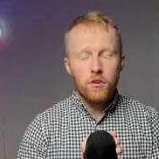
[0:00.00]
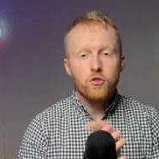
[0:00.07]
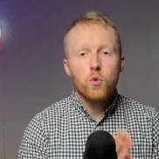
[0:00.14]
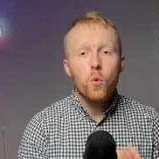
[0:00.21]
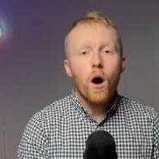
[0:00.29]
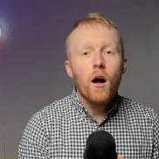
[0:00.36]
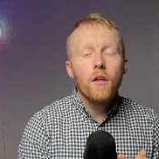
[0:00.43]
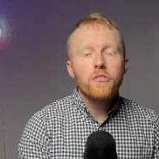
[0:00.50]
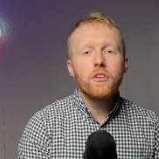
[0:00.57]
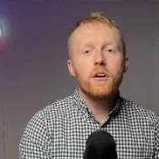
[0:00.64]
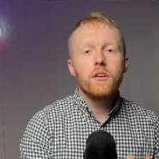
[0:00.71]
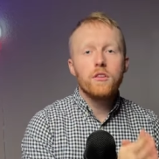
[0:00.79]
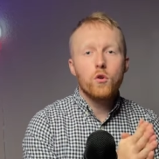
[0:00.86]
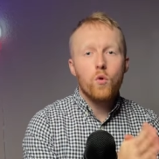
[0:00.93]
to
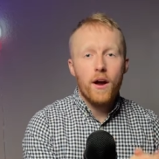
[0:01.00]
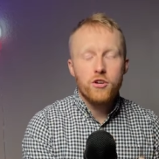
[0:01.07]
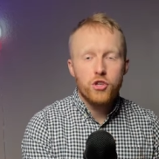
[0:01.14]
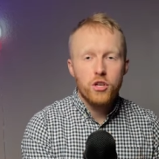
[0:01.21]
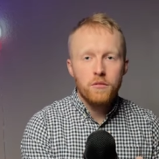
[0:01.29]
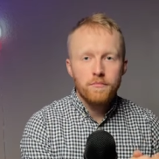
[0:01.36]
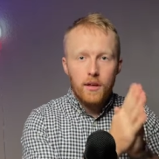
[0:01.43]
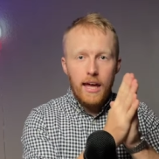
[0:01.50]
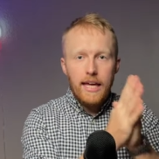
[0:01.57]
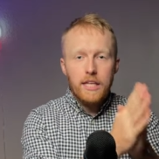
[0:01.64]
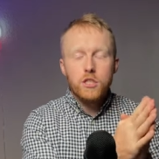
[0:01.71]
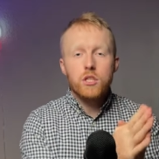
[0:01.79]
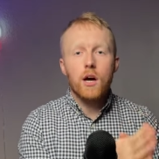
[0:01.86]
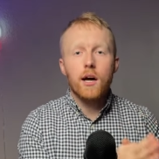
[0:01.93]
answer the question,
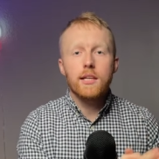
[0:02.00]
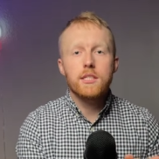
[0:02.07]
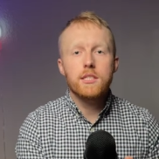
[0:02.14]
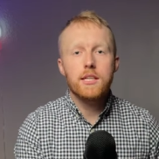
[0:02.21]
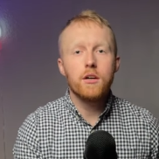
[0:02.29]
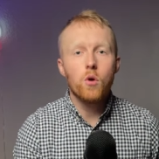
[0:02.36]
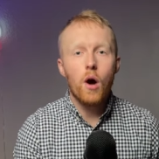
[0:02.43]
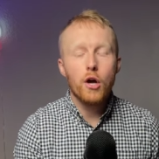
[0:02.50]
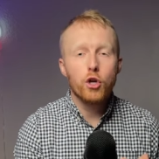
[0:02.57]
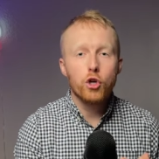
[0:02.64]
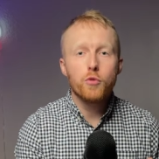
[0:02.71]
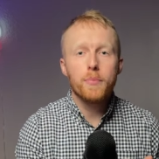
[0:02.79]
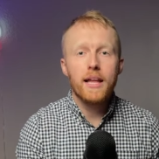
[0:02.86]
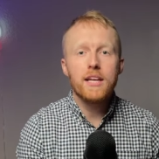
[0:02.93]
is Tyler still a
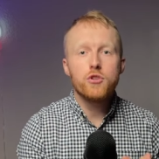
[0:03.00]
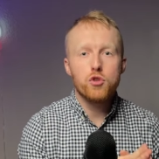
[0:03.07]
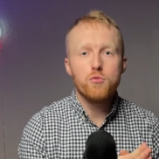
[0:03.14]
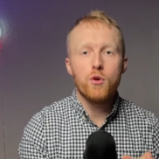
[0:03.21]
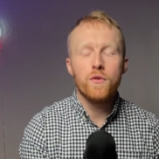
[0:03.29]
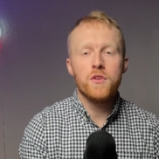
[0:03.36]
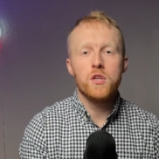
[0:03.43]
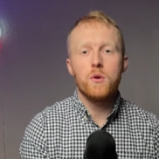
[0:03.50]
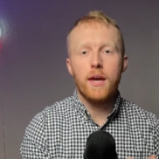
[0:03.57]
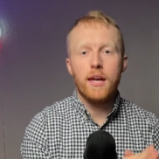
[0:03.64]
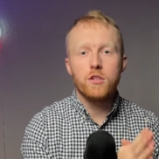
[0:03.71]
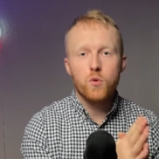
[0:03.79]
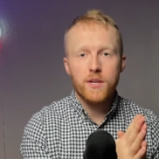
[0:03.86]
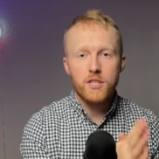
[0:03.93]
good place to move to
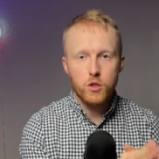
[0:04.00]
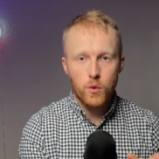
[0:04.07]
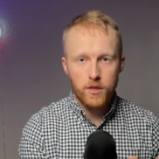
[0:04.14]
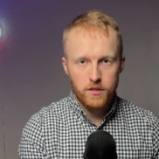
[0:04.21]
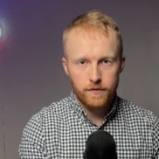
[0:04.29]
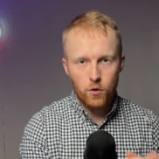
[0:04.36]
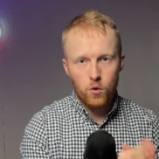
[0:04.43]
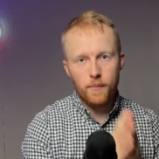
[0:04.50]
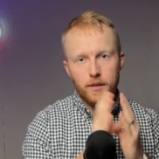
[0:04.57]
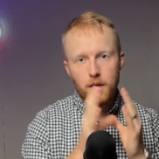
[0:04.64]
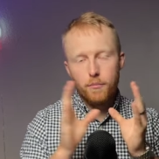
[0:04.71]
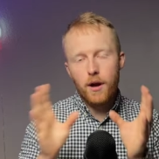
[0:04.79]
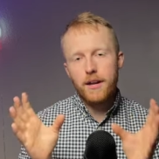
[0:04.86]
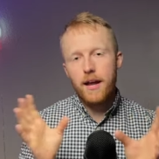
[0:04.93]
in 2024? I'm
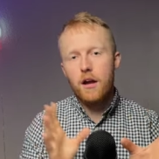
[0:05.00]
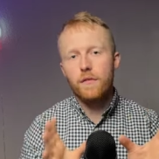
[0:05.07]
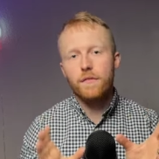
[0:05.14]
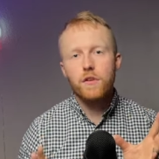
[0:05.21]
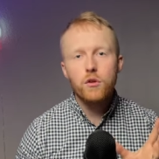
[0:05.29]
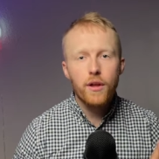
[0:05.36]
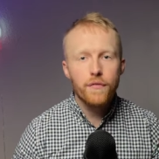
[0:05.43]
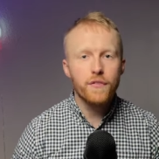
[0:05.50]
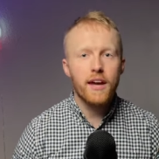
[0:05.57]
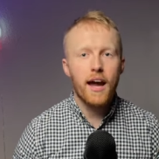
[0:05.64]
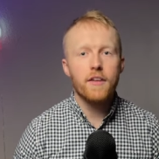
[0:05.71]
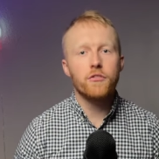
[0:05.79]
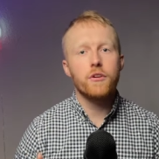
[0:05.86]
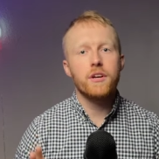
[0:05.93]
gonna break down a few different
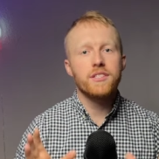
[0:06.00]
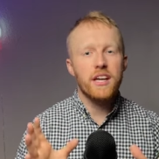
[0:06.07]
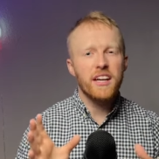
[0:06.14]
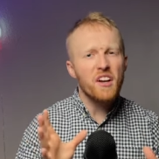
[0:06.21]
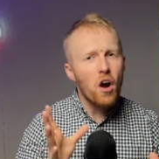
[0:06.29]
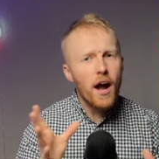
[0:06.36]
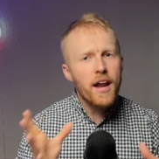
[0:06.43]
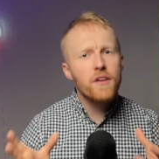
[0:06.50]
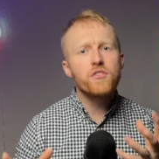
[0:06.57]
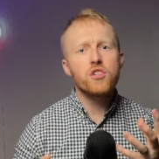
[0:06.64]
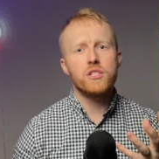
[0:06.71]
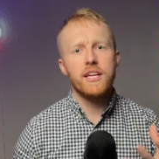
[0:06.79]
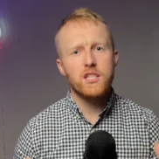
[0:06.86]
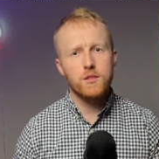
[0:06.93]
categories and kind of
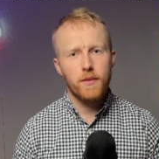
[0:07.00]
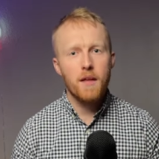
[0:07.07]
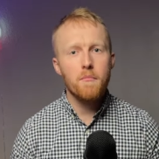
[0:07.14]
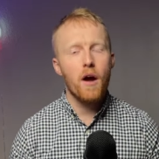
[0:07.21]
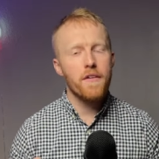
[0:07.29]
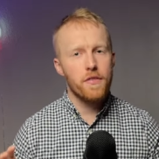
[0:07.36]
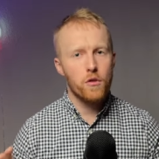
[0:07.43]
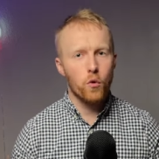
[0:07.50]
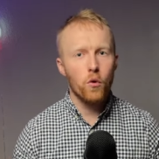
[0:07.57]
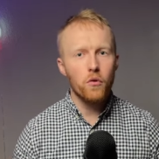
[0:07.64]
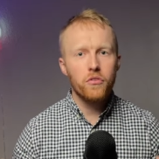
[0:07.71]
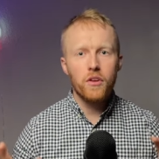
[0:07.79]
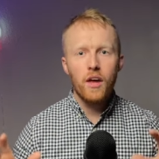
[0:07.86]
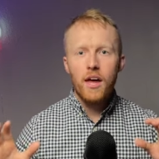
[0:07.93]
just explain my
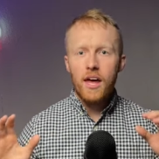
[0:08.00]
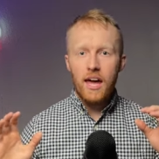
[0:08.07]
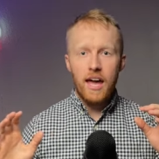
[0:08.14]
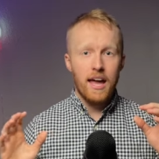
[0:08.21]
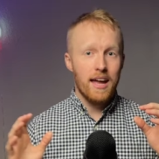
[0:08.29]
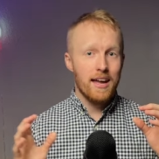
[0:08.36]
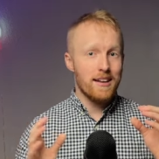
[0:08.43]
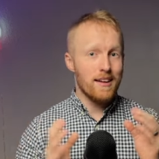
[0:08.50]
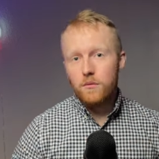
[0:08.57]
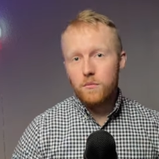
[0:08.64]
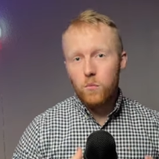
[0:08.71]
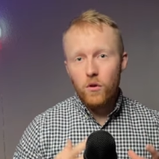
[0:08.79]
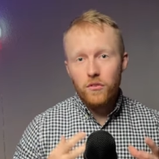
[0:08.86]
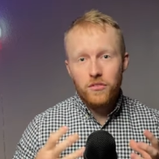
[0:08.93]
thoughts in
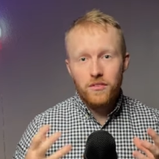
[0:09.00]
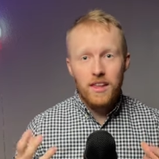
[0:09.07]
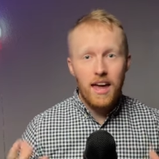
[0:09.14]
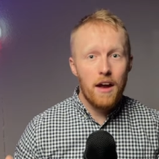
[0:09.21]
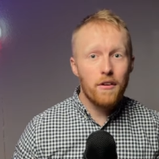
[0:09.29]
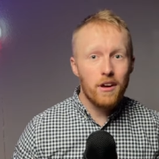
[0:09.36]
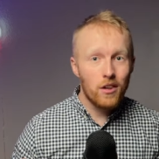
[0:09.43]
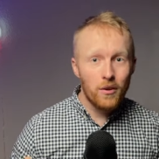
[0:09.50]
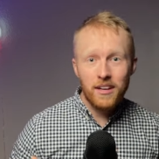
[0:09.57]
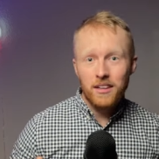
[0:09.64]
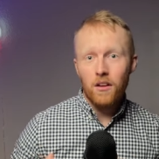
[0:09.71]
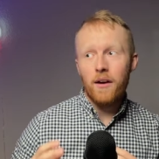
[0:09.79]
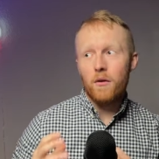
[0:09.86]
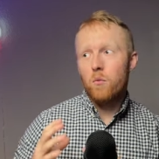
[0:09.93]
what's the area
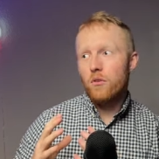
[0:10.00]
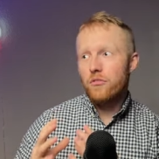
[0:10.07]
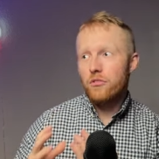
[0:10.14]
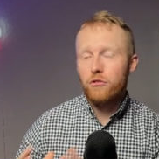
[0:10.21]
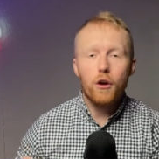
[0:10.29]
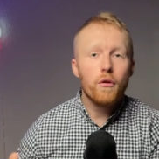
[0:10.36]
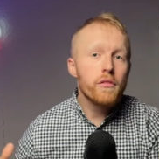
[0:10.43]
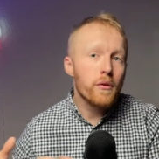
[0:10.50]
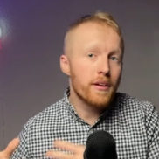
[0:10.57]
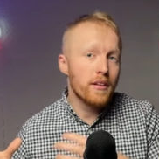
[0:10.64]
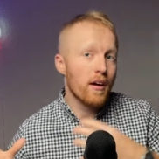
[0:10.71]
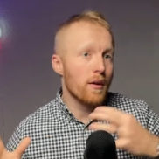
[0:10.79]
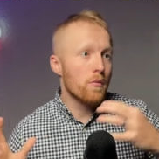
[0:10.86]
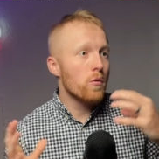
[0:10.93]
looking like? What's growth
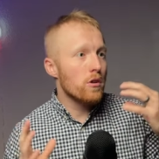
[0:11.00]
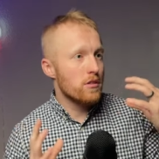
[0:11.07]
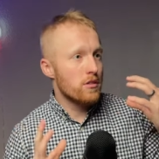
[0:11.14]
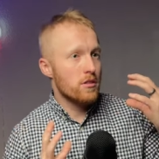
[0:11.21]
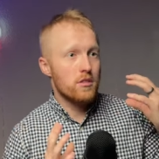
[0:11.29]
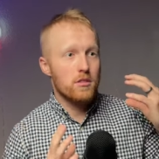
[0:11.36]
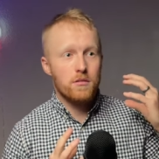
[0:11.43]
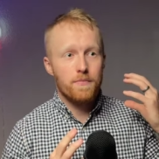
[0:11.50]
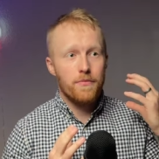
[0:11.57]
looking like? What's